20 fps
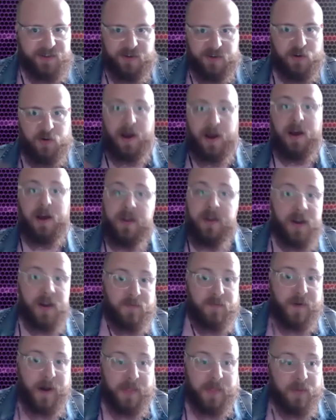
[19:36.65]
You know, how can I
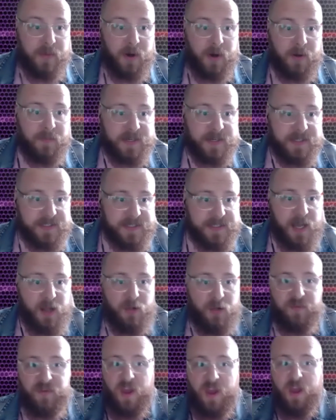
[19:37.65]
find them on
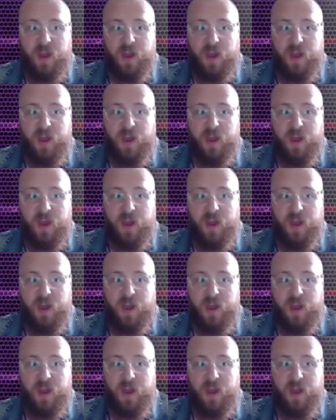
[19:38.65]
myself,